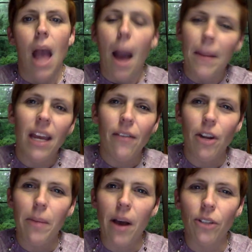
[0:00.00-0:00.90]
I mean, even
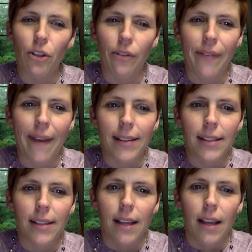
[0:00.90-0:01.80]
about little things.